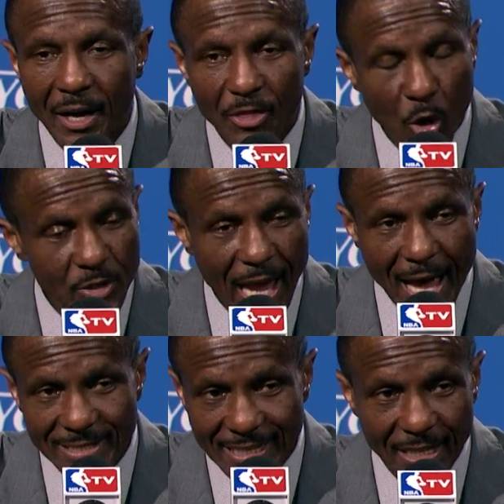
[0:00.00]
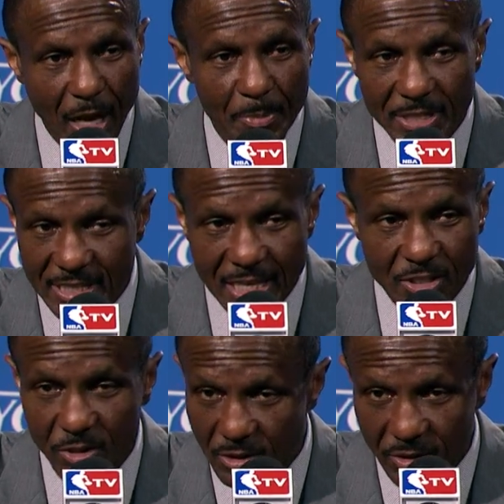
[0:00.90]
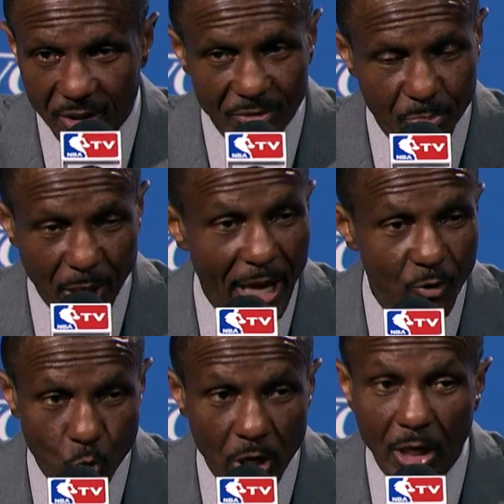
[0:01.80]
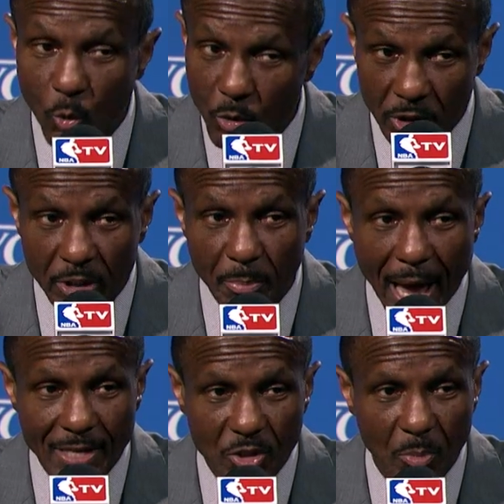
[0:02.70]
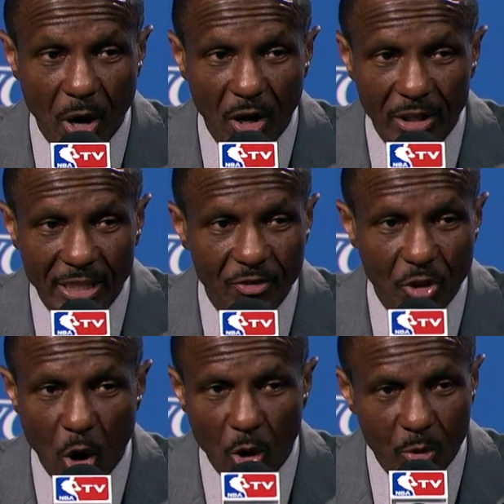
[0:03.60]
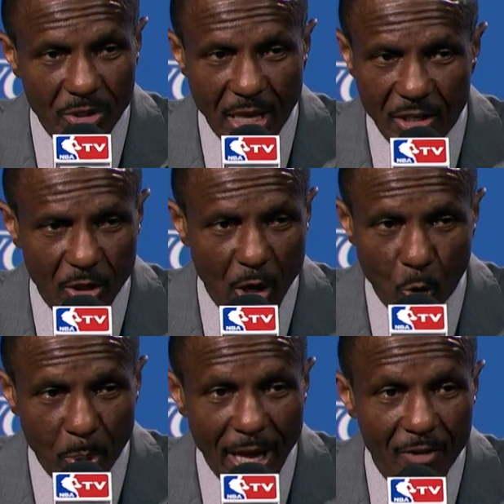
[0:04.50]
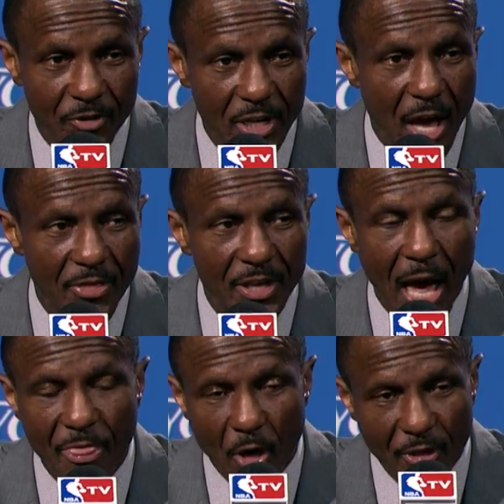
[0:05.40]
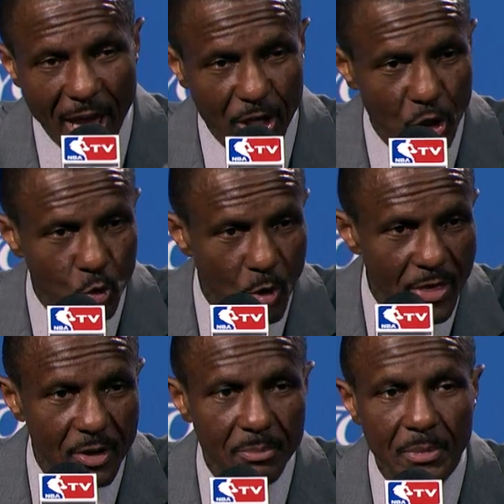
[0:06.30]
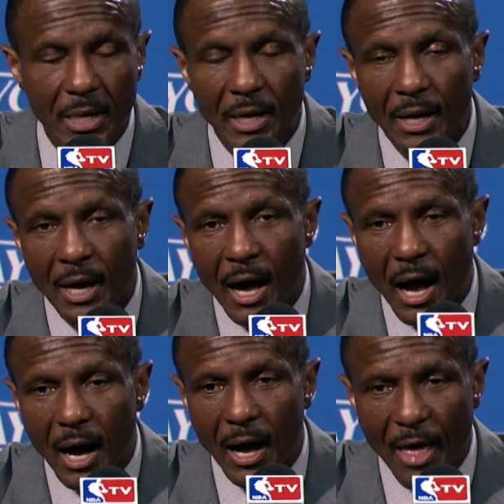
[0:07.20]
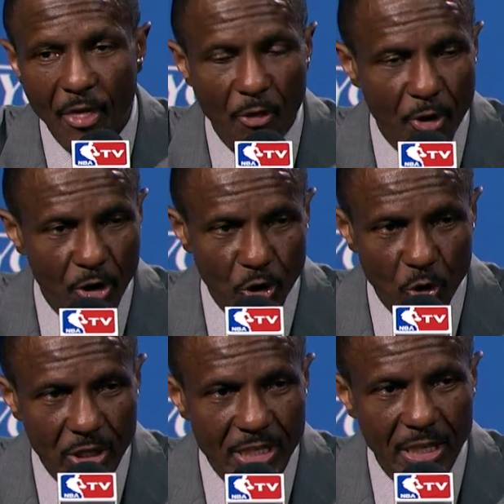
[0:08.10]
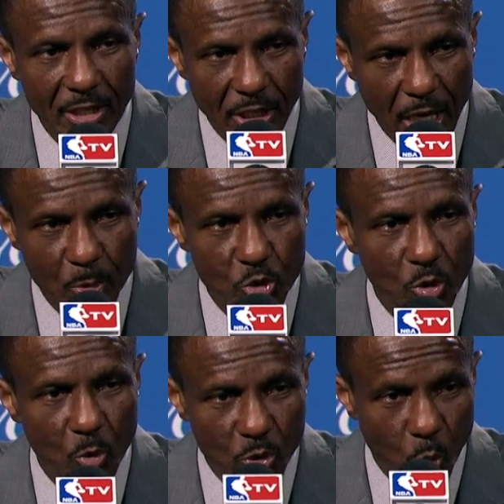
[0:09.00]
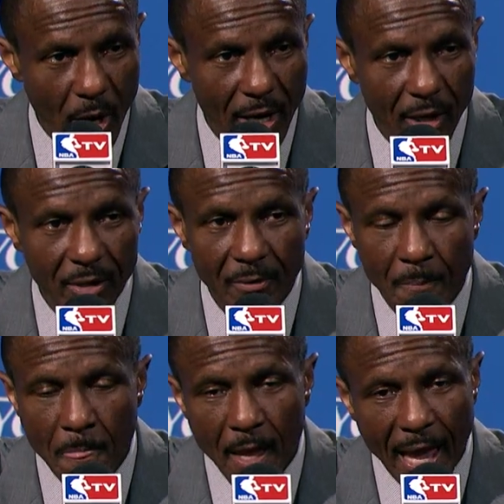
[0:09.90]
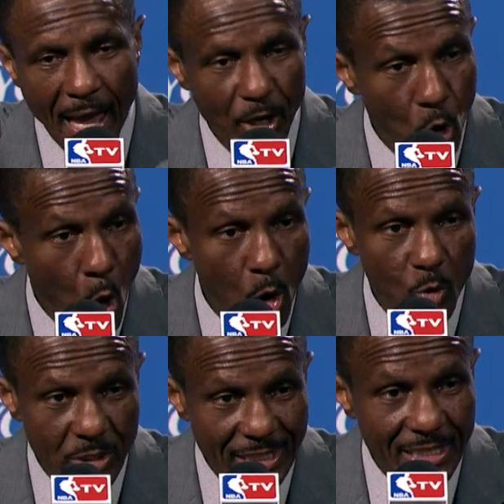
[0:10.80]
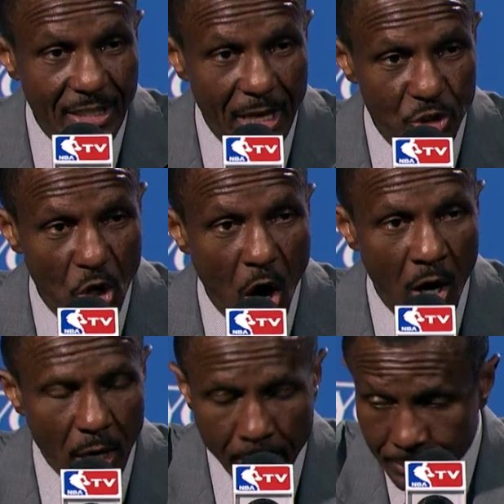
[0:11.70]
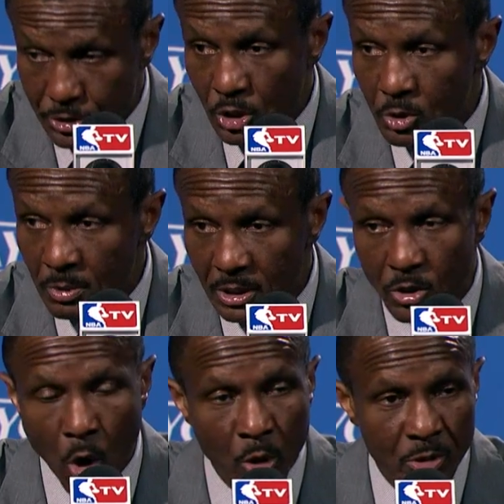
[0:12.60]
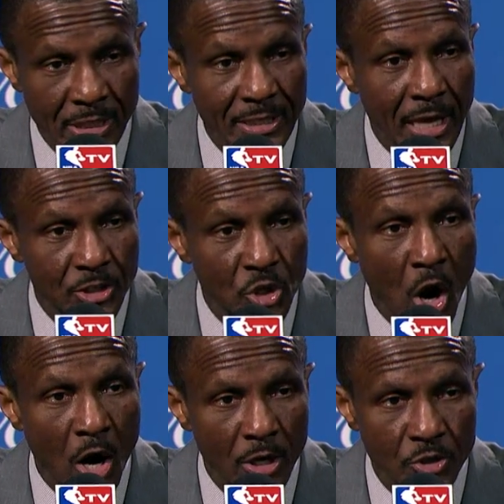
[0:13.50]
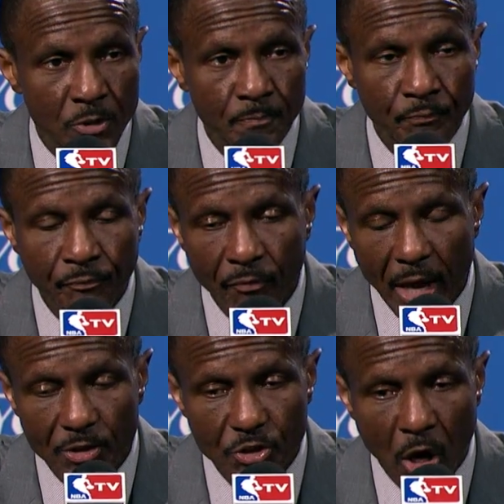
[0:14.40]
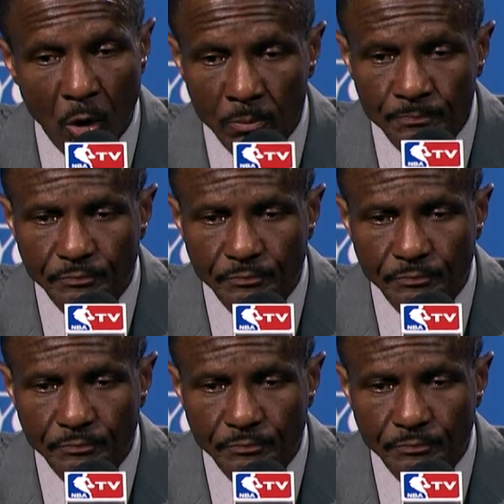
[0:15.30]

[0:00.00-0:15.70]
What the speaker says: those guys ended up the season playing really good basketball. Even though they were playing for nothing, I thought they had a good rhythm. I thought their unity and the chemistry was well, and Corey was leading that charge. Excuse me, Corey was leading that charge, and so